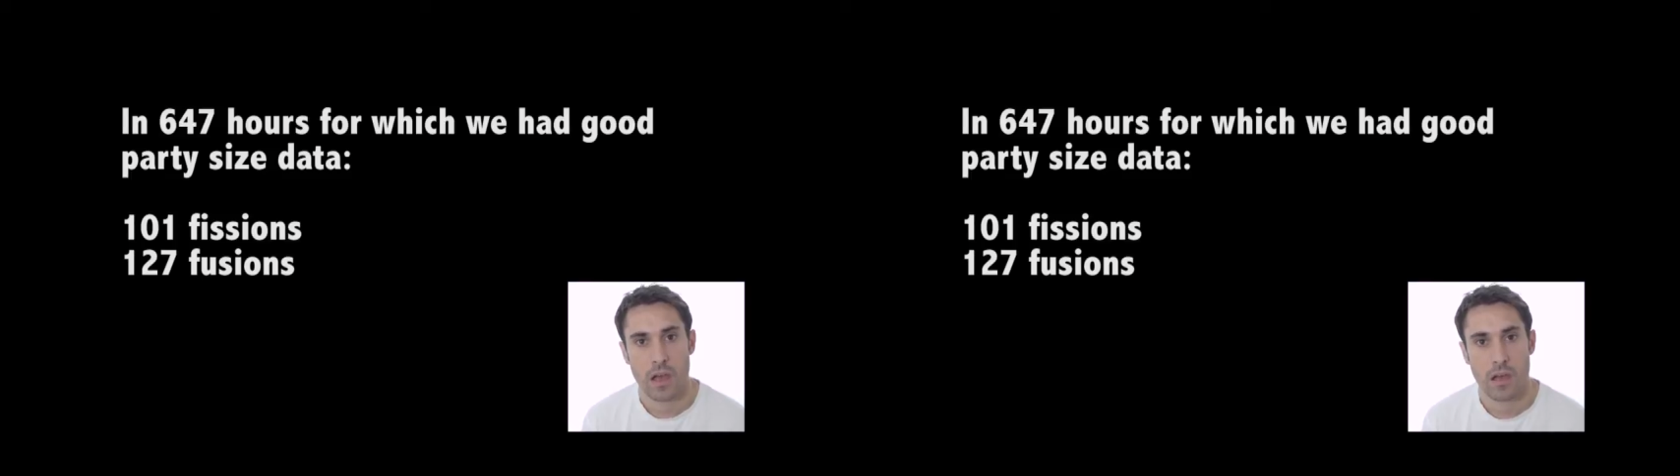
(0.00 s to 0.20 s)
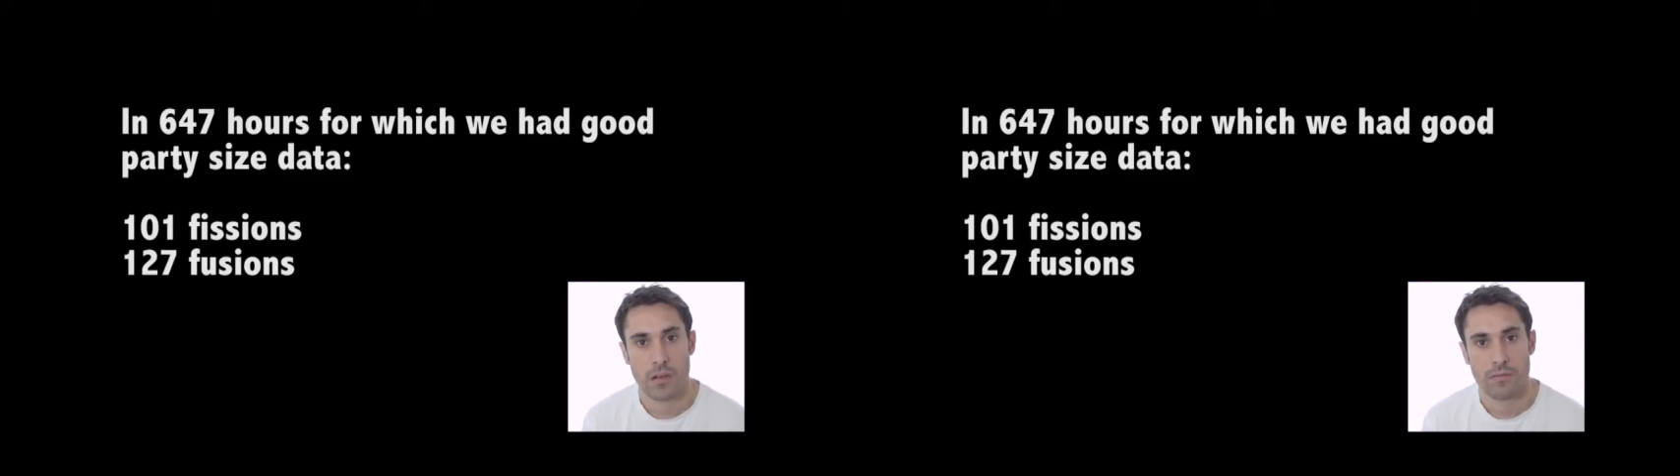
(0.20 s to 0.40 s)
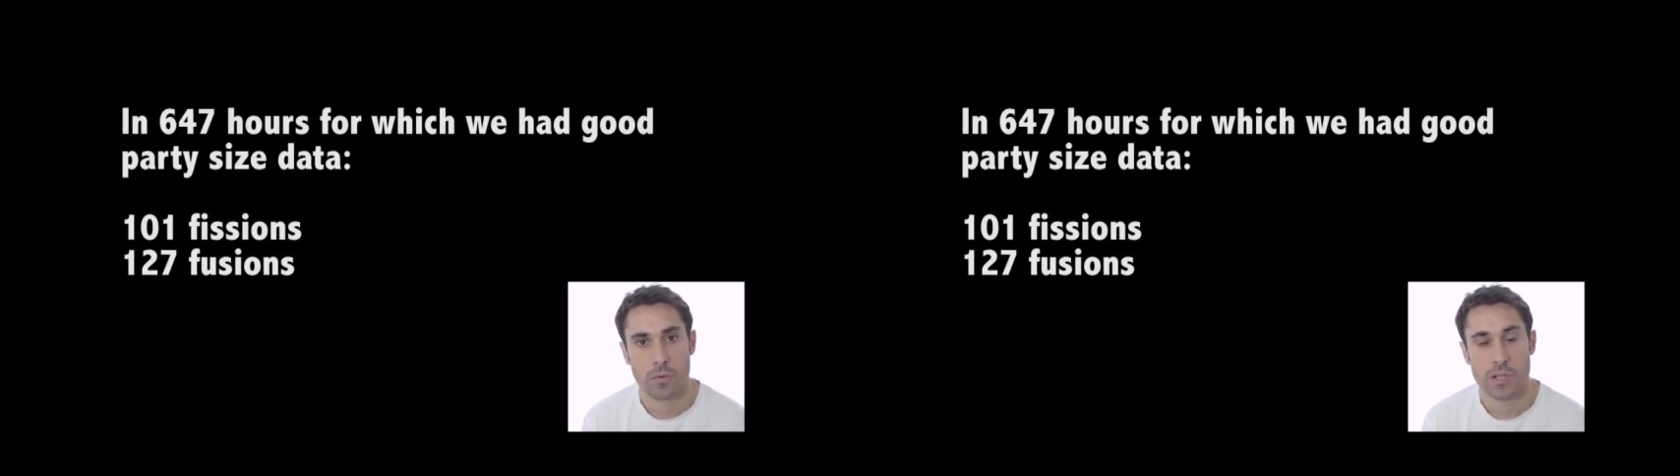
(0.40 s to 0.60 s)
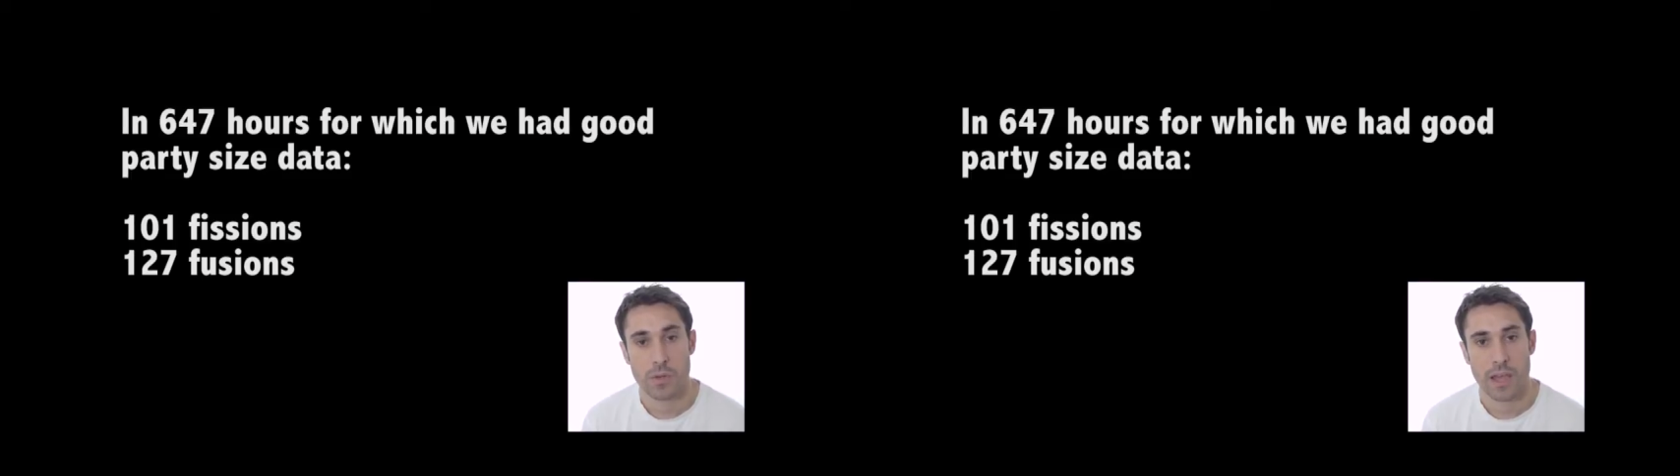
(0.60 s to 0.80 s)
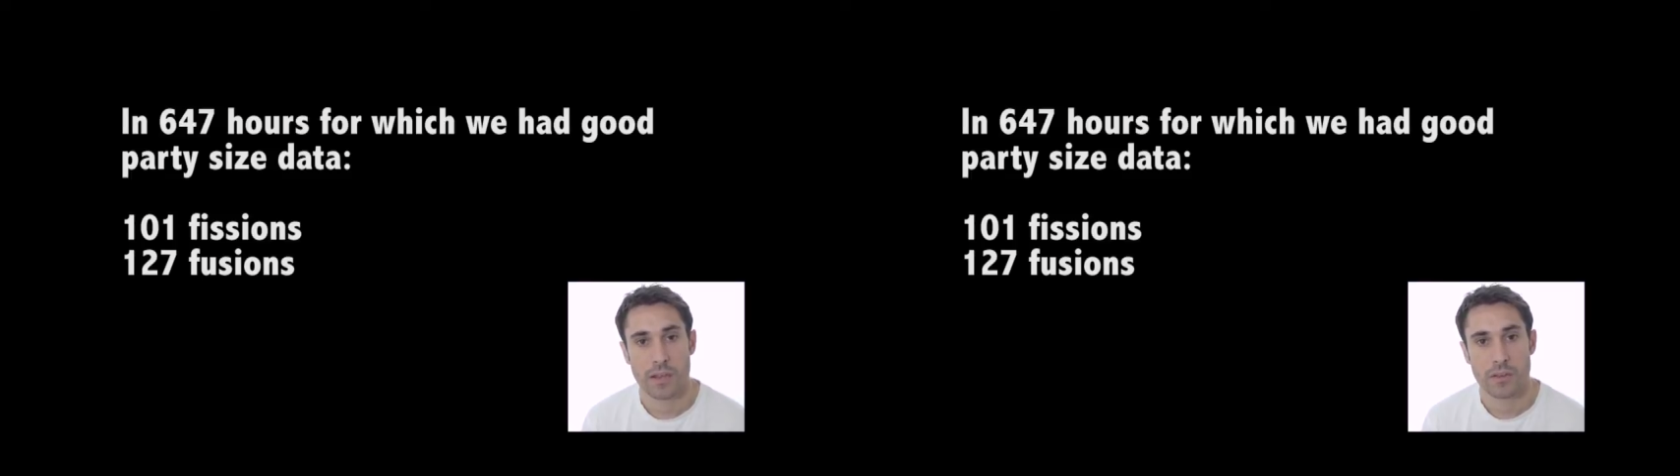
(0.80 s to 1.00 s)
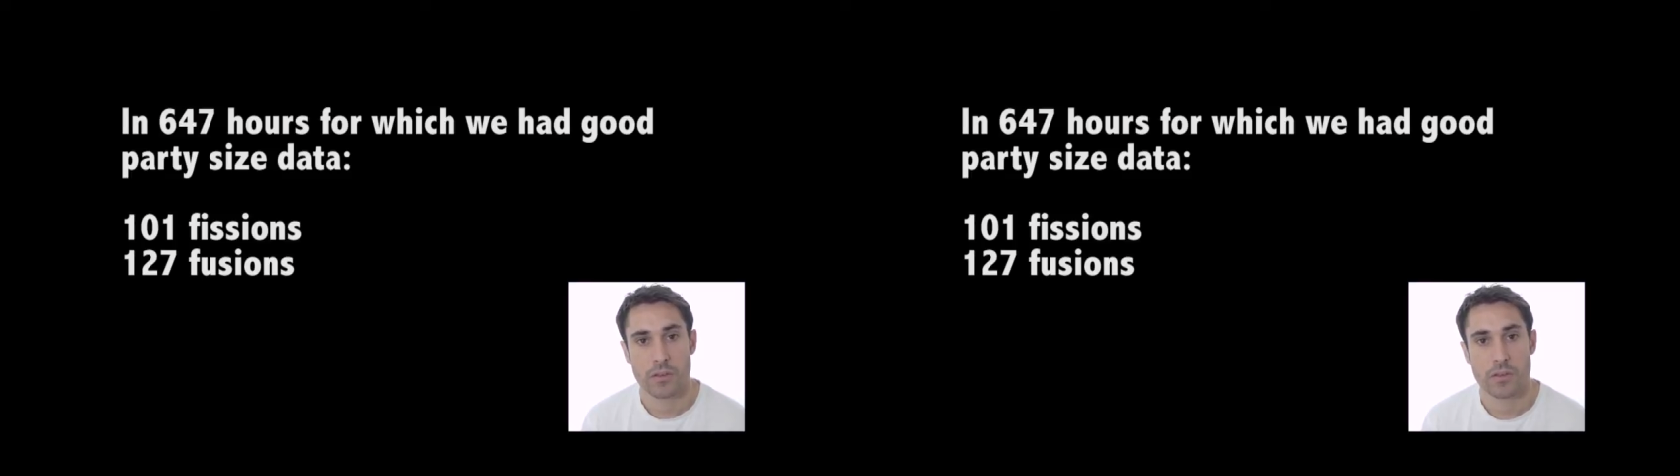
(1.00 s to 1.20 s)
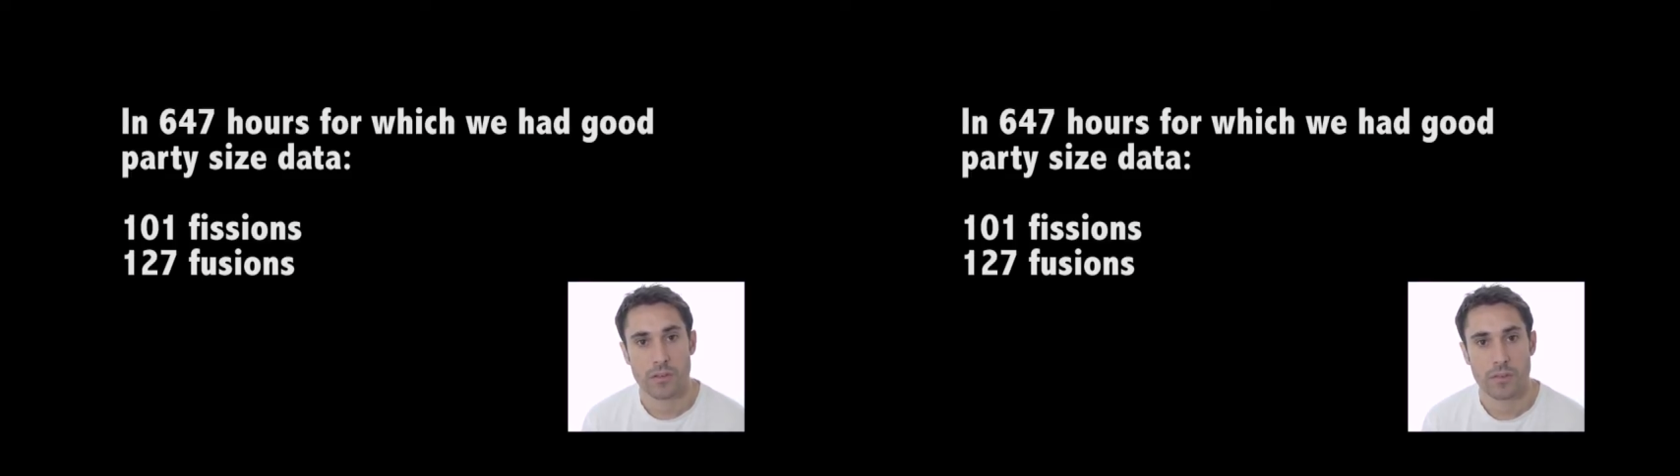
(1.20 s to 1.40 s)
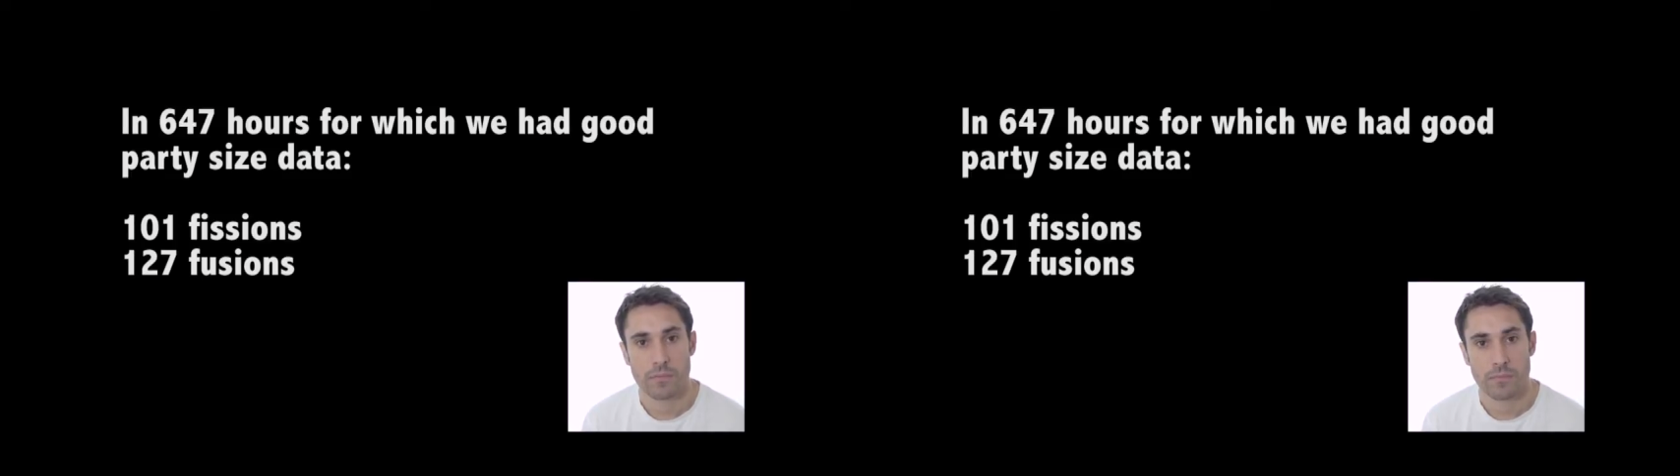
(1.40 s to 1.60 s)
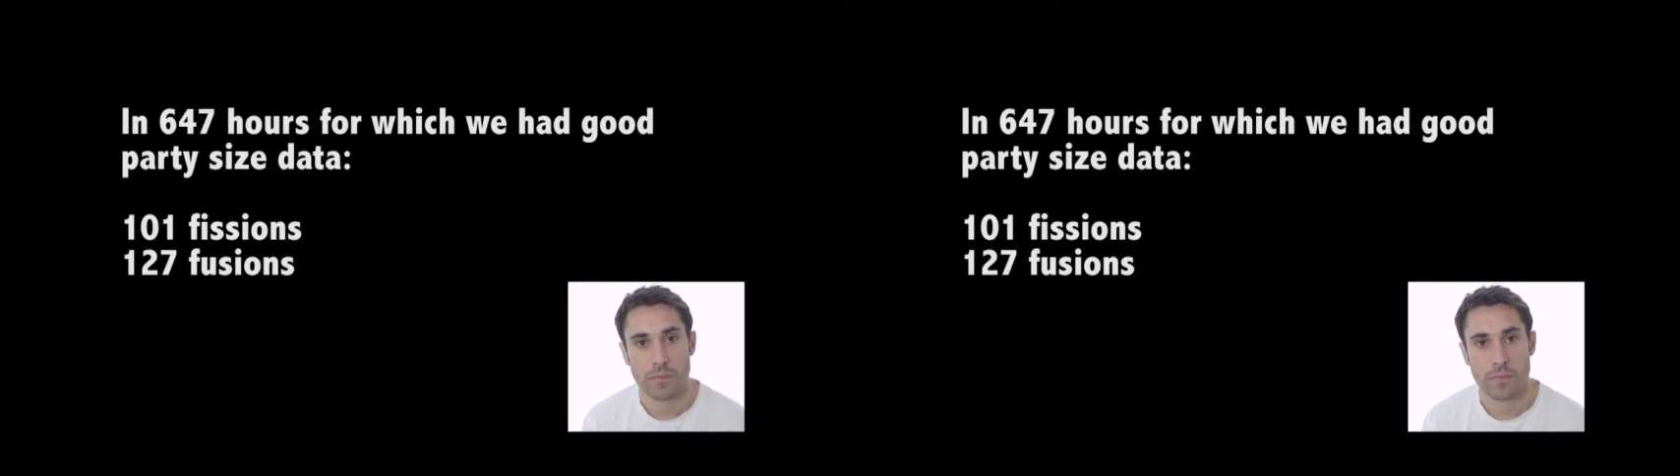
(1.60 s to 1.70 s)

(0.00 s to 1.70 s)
for which we had good